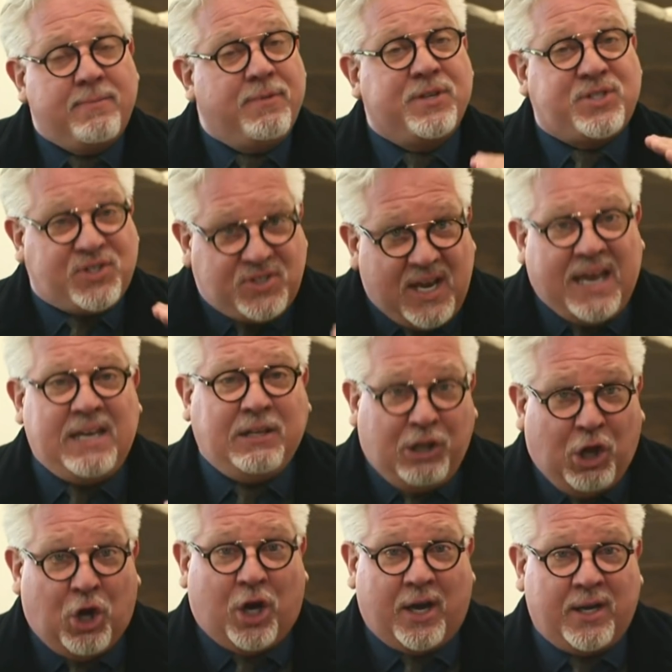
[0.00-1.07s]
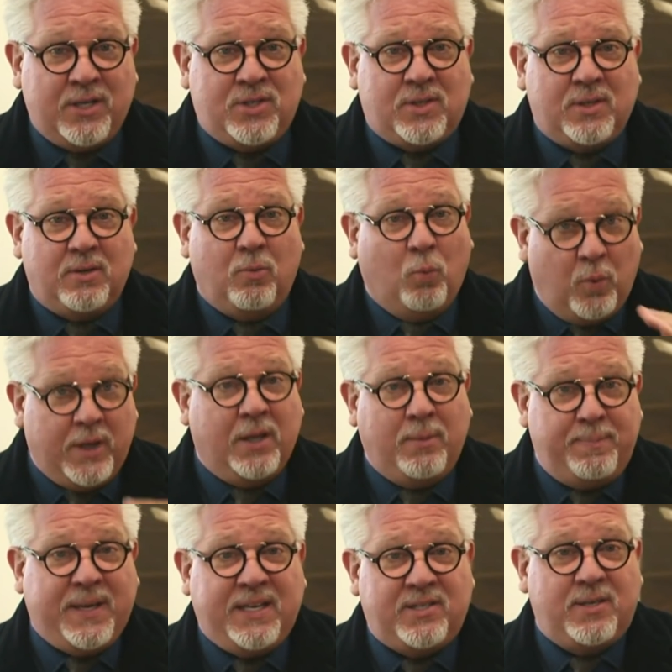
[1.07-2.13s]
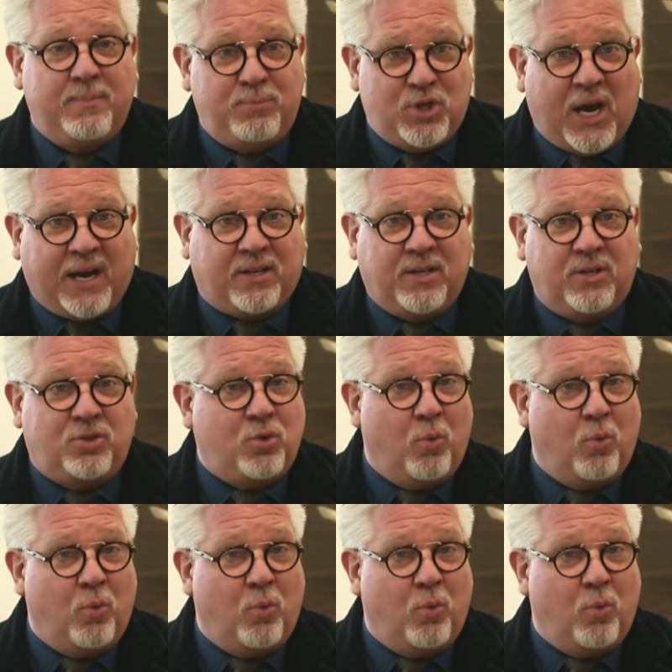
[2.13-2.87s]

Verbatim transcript: The state laws will be subjected